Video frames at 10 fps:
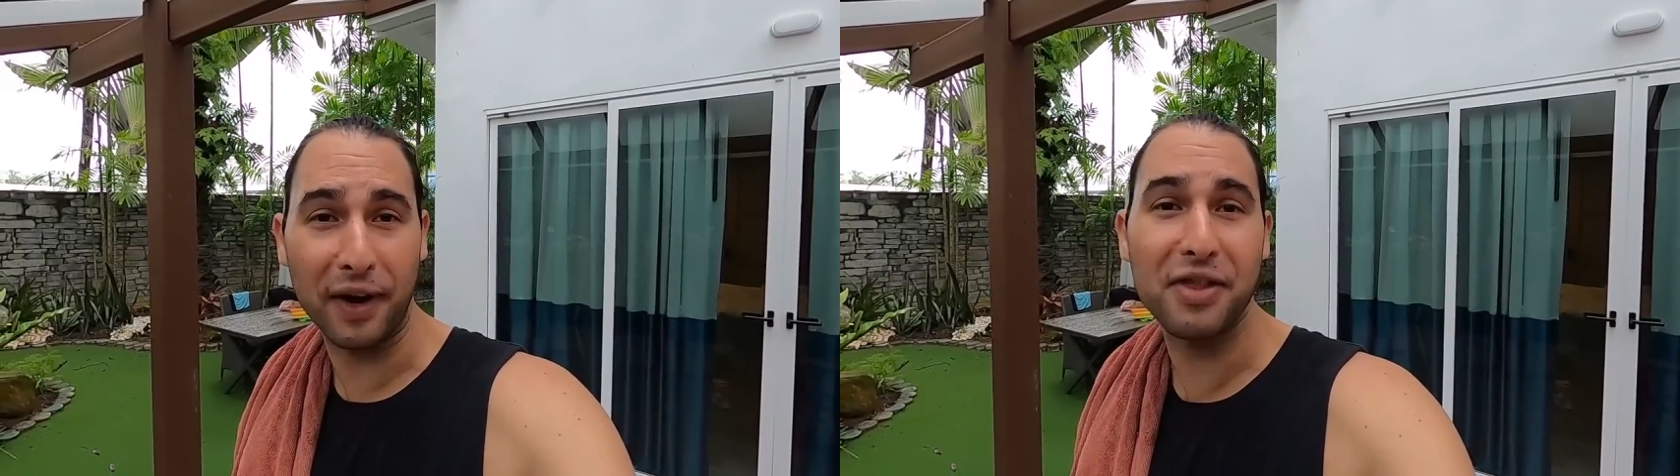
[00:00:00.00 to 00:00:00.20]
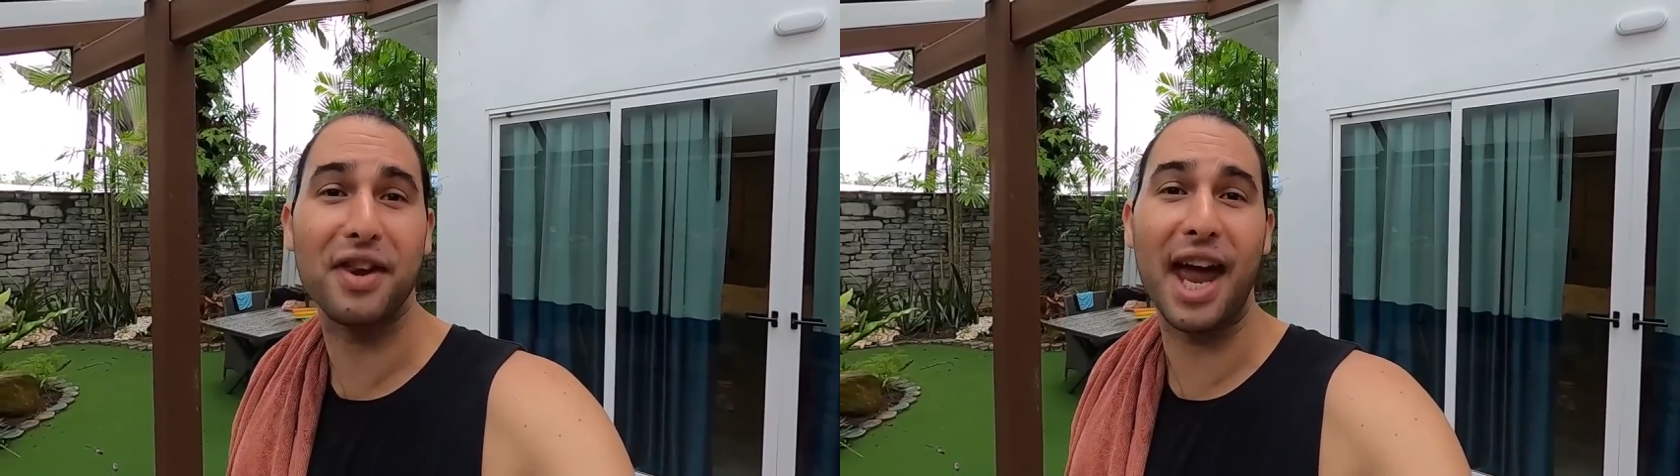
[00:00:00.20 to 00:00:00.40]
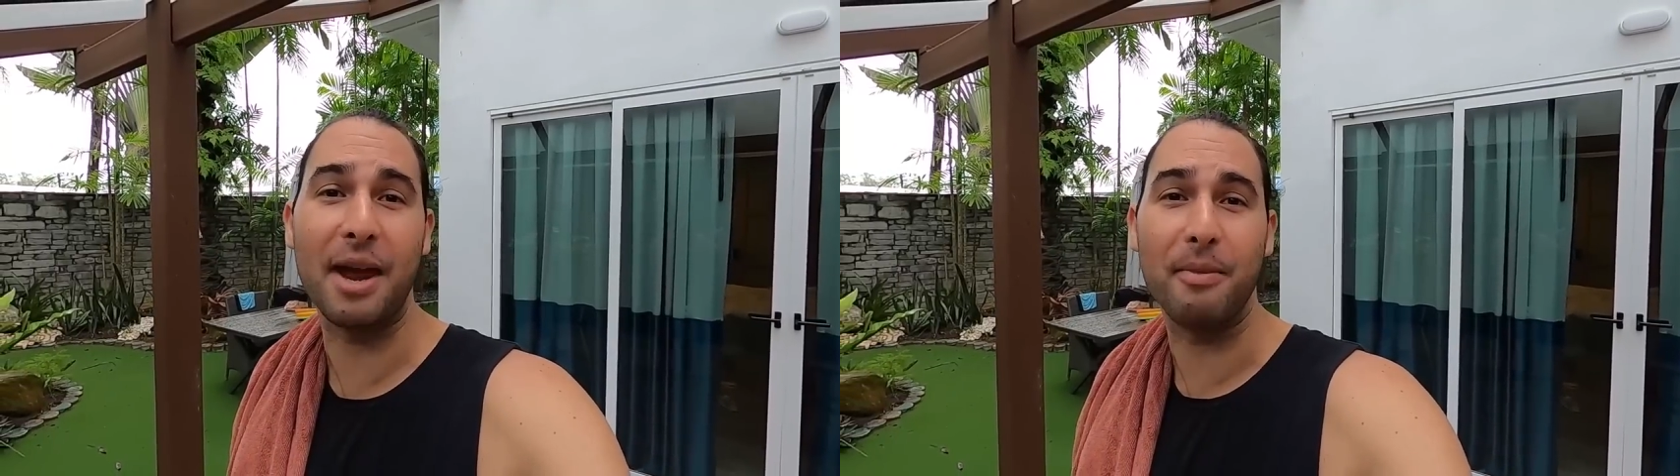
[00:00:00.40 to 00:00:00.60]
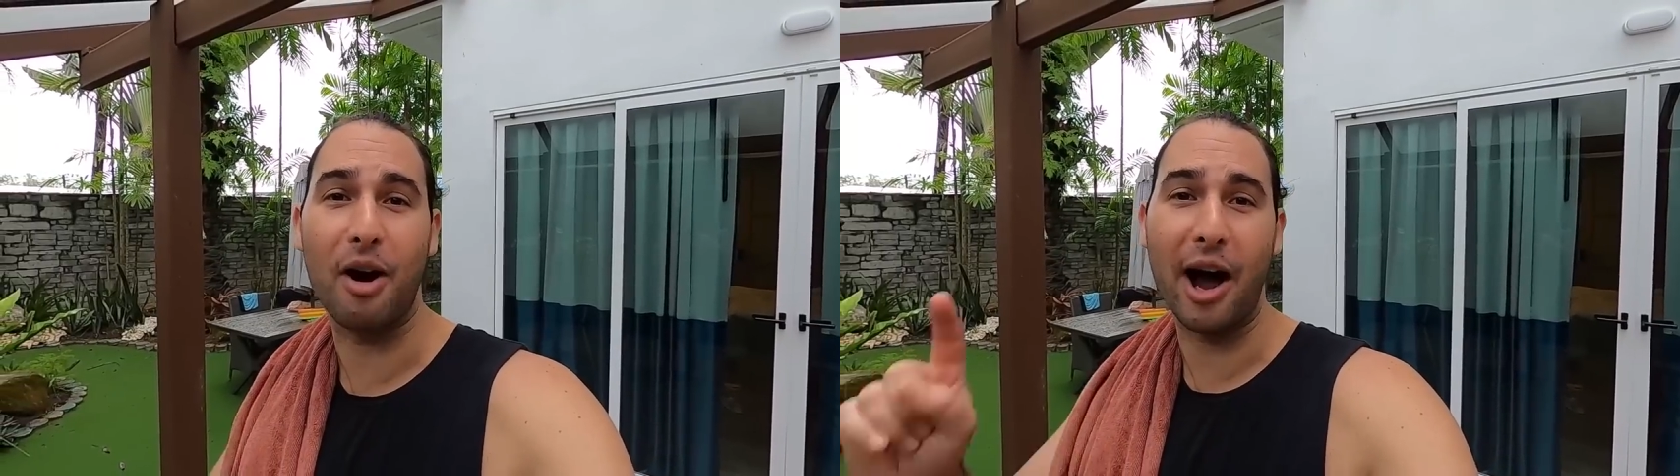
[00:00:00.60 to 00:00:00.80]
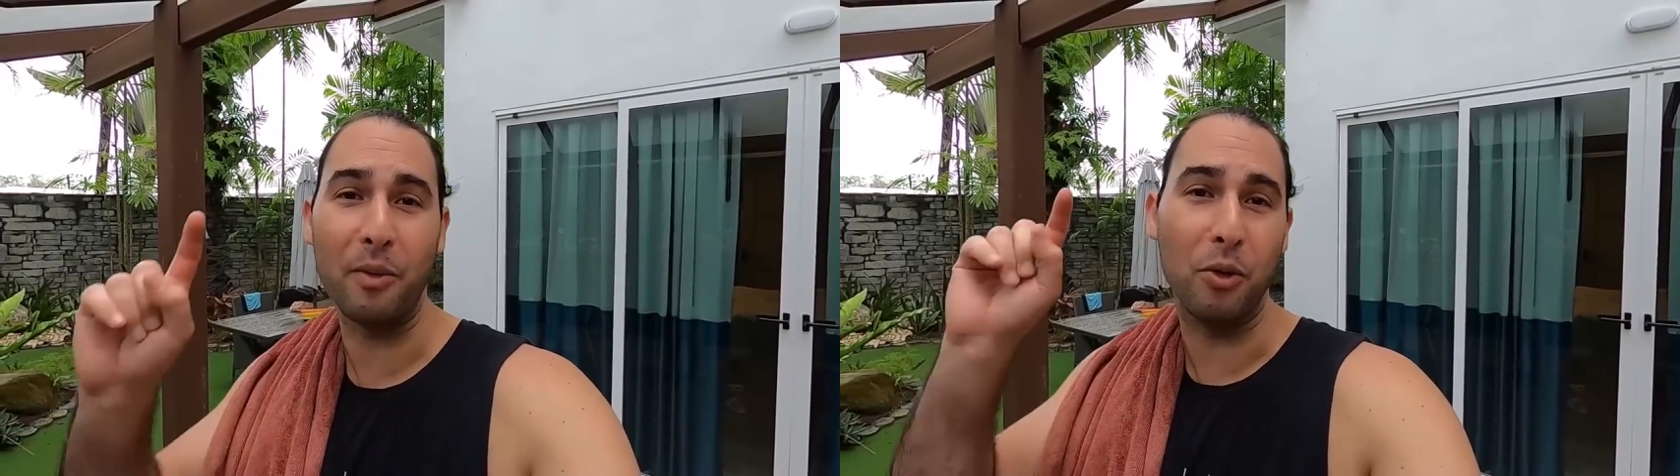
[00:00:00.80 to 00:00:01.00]
I forget the
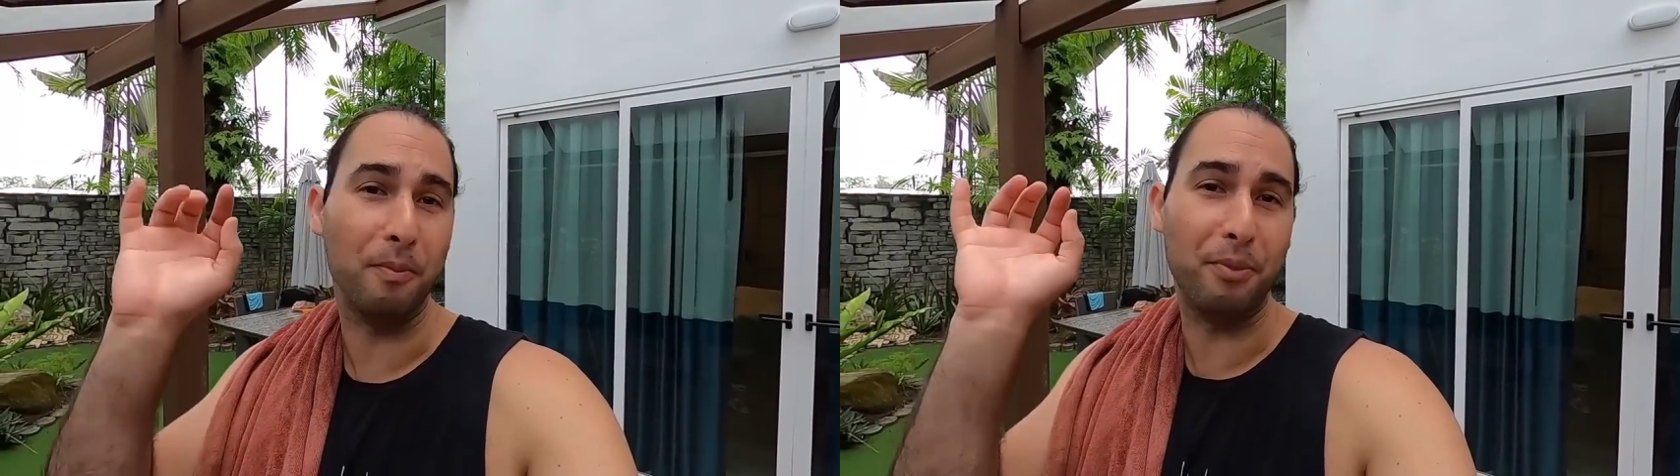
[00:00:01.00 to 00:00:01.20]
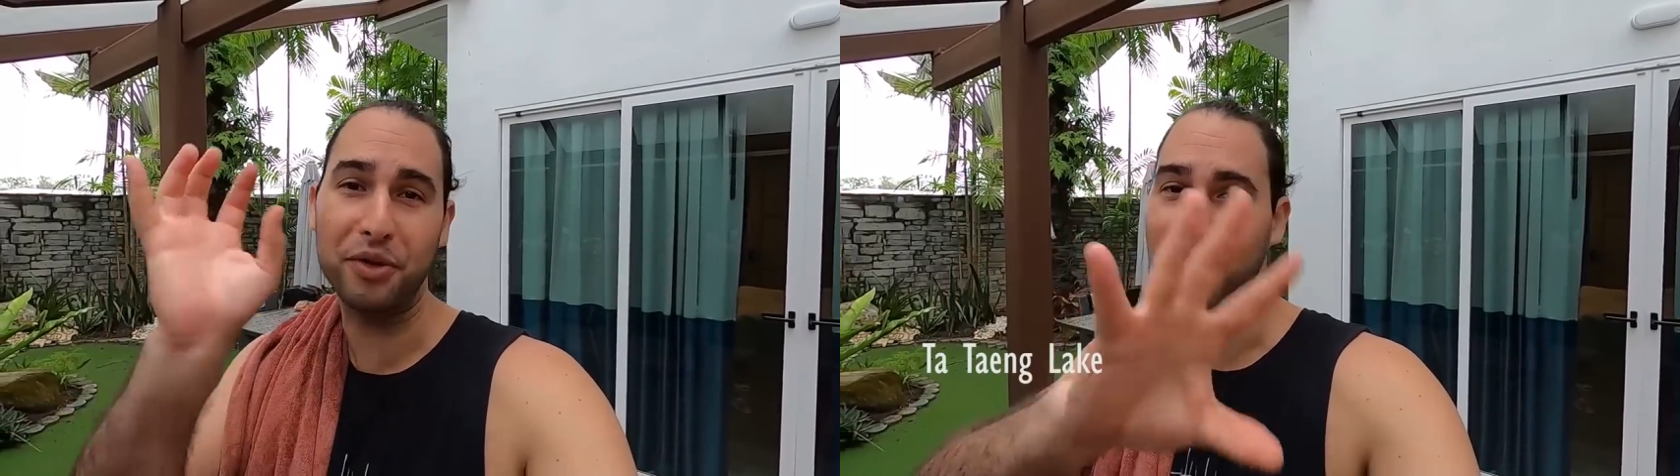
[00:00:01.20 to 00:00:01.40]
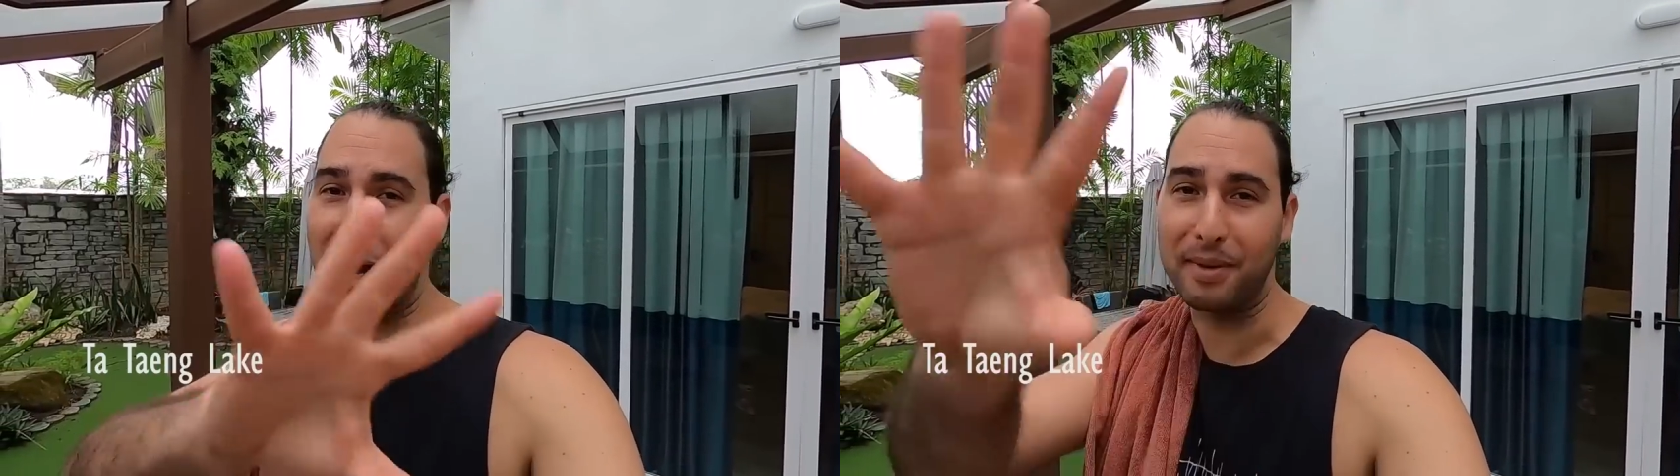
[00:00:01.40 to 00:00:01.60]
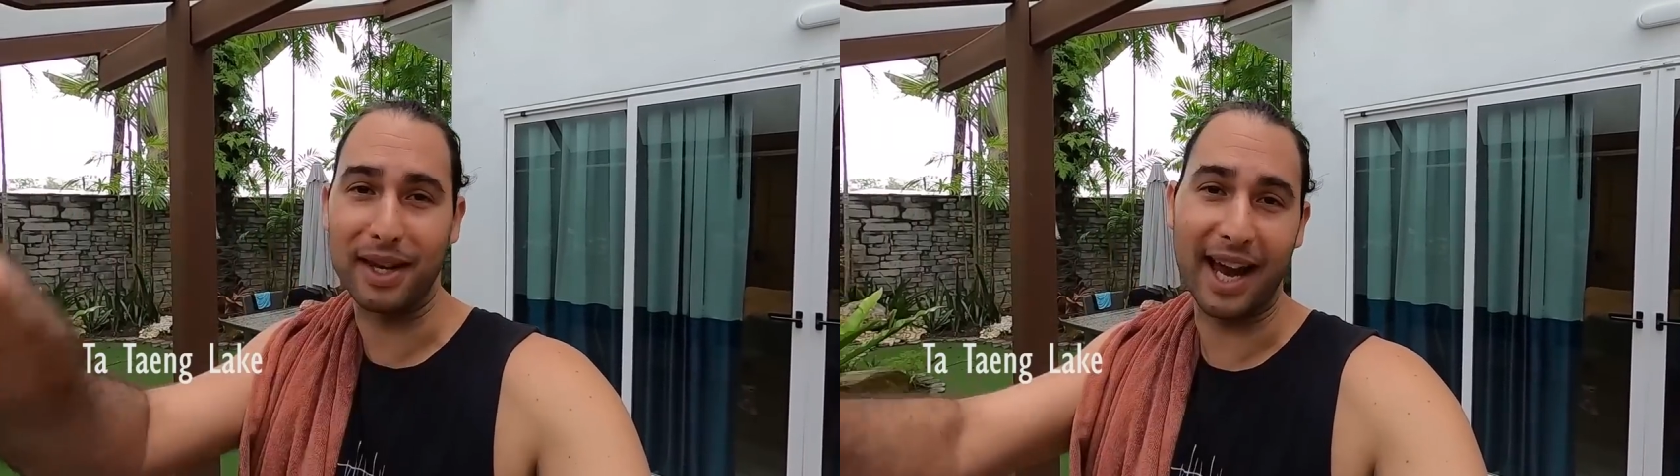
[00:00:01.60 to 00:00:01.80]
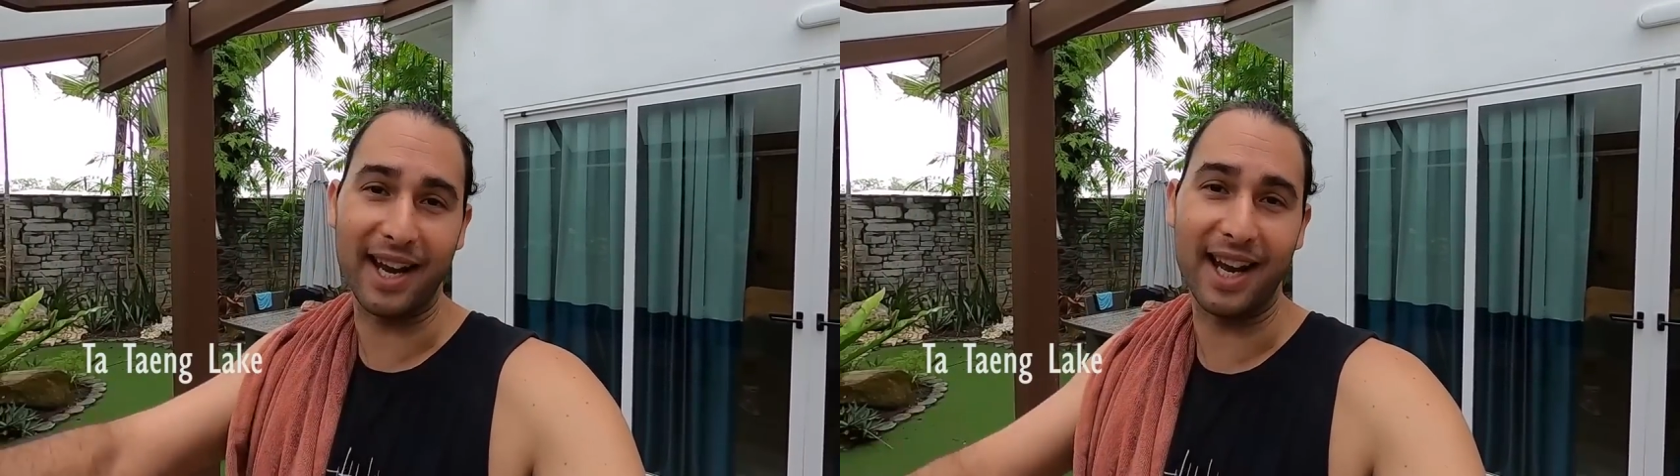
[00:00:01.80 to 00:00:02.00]
name, I will put the name
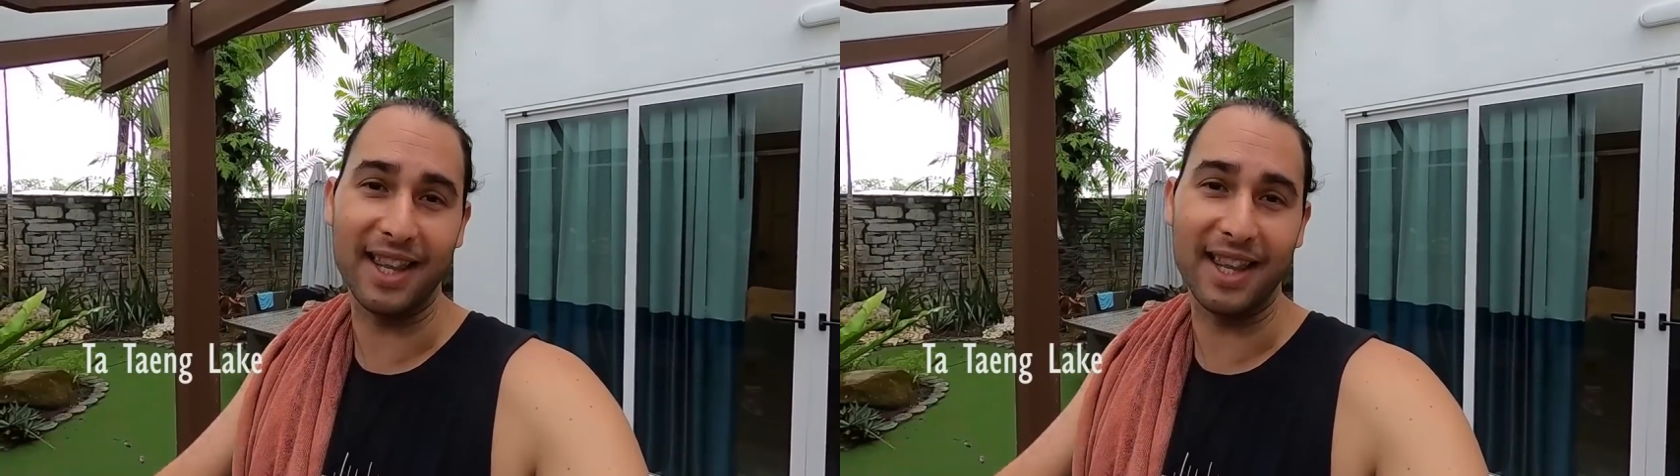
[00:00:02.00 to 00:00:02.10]
in later,